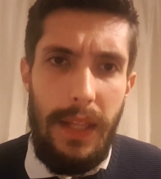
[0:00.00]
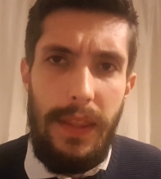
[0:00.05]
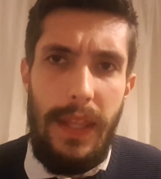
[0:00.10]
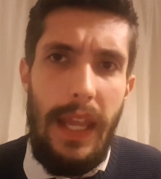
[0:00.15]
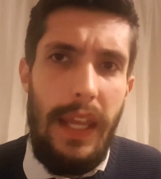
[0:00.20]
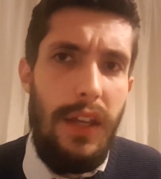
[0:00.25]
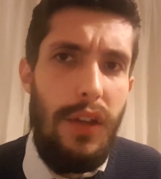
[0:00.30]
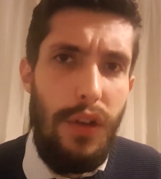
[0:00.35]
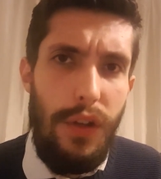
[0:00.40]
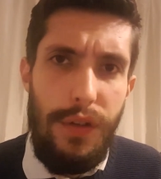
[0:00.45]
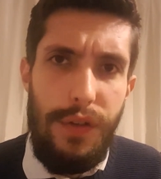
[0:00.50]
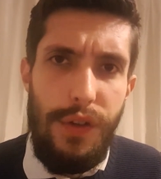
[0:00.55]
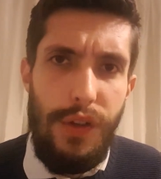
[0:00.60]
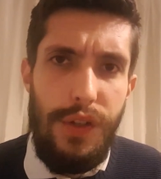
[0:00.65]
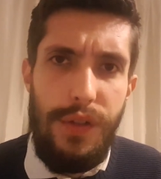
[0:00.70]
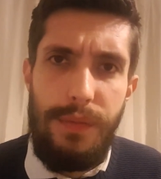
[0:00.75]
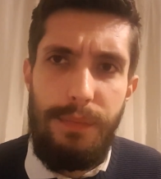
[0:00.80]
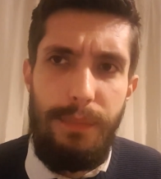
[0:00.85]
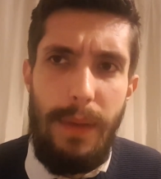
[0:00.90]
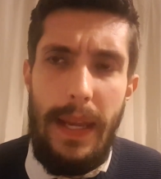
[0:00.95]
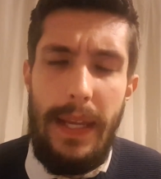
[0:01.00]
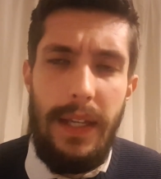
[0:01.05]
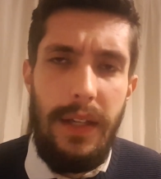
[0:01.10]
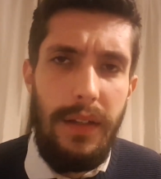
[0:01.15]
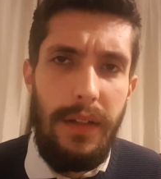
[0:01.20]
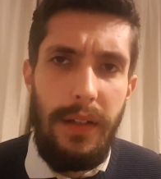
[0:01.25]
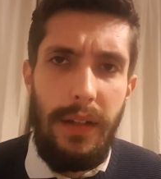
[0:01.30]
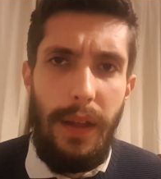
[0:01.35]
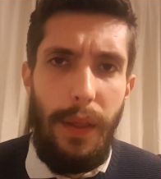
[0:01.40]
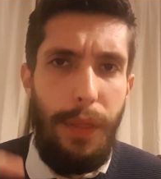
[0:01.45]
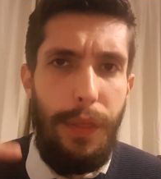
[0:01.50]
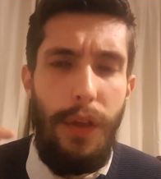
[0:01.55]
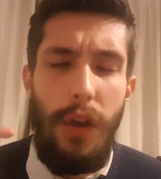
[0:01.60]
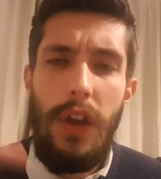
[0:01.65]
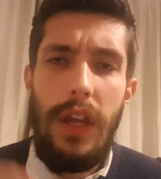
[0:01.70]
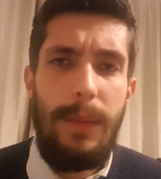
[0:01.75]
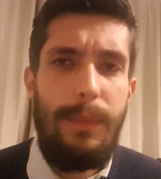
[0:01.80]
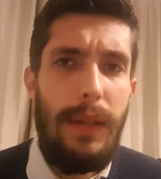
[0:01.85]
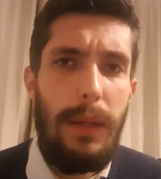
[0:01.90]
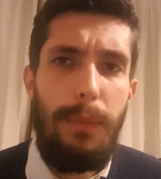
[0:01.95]
They could just make a
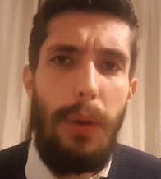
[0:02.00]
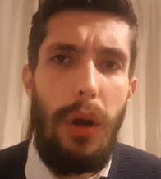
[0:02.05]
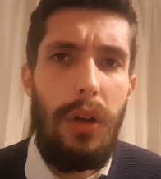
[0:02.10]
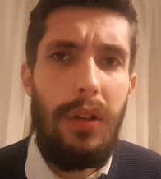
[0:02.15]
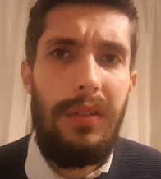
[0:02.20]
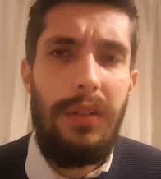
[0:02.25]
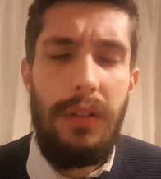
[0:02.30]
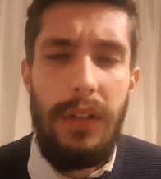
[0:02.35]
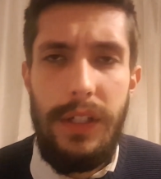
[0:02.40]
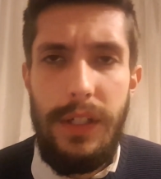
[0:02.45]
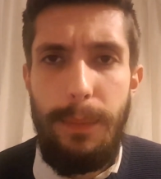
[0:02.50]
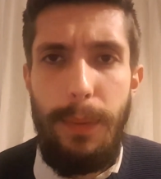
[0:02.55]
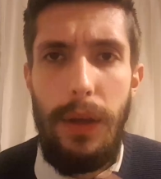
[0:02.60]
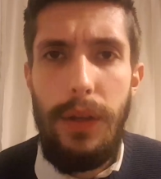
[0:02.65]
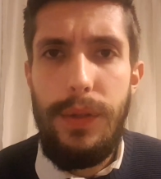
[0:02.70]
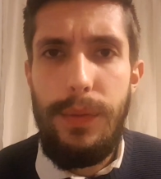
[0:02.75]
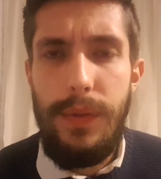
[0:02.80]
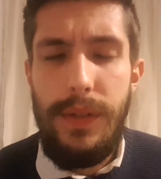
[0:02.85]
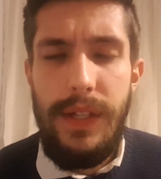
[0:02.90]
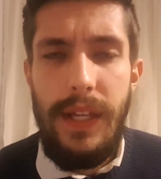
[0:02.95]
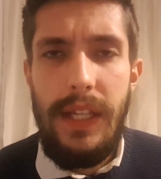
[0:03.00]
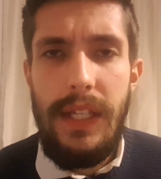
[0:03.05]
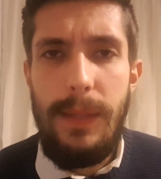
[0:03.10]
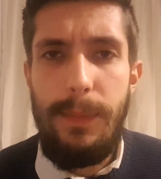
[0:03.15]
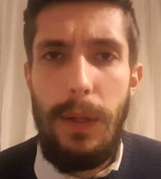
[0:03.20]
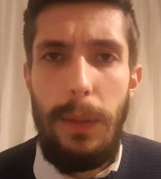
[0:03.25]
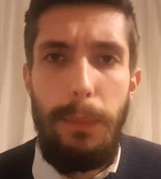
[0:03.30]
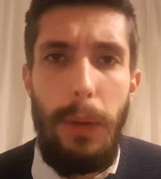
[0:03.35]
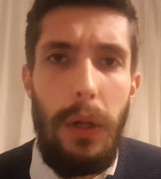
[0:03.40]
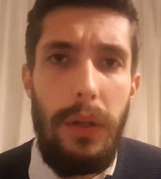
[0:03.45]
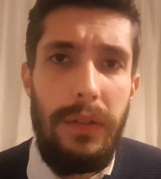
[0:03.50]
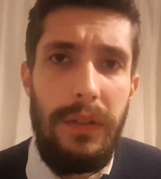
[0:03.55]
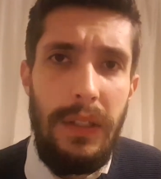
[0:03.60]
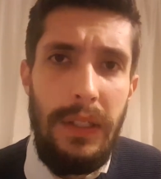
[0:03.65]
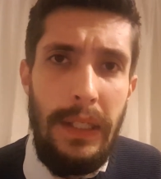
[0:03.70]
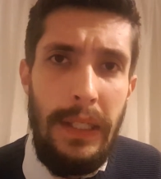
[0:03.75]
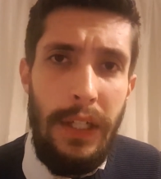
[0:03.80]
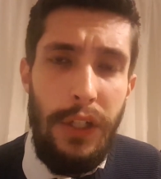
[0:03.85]
thirty mil bottle as opposed to a sixty mil bottle,